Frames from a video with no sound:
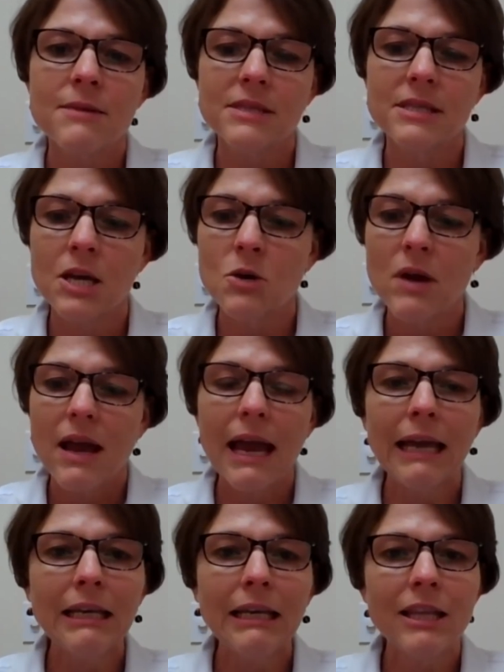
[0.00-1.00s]
So
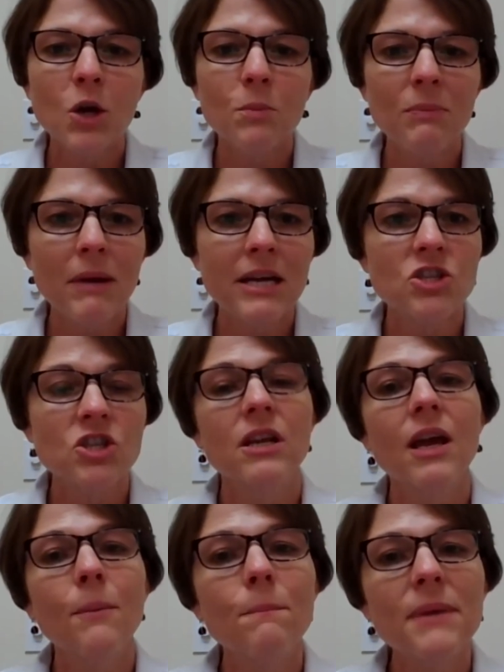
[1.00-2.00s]
hang in there, be patient,
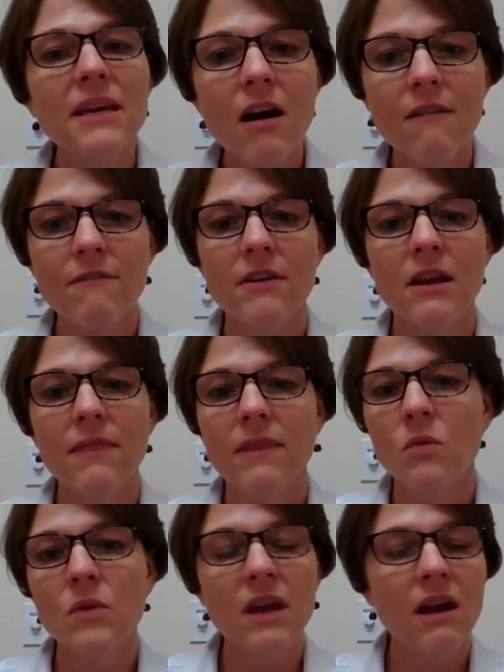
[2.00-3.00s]
and be confident
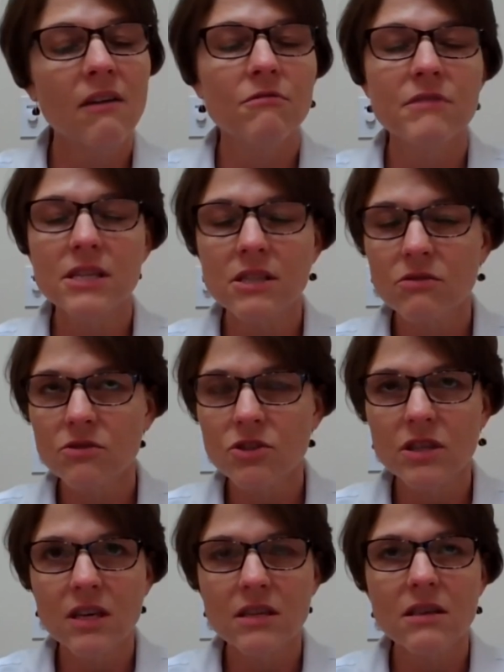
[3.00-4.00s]
that we have
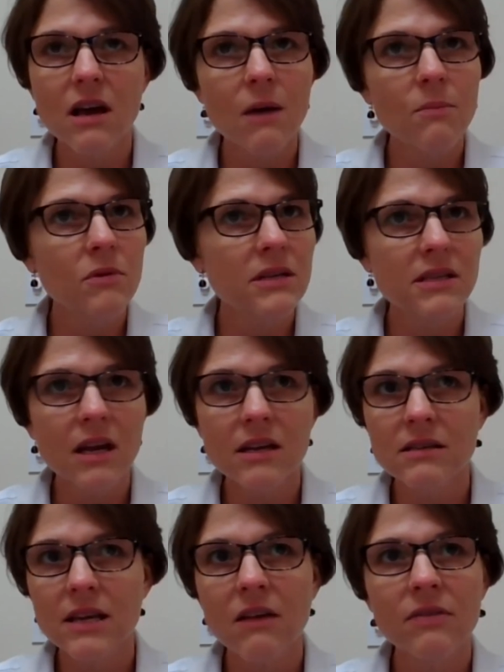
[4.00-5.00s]
researched this up one side
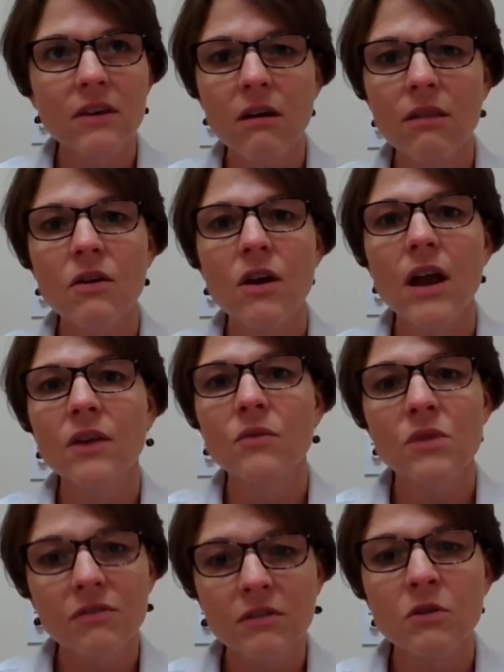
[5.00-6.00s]
and down the other, and
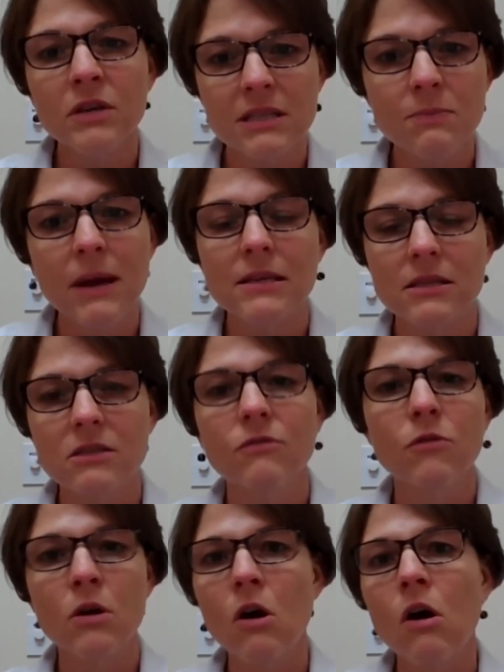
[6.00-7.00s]
we feel it's best for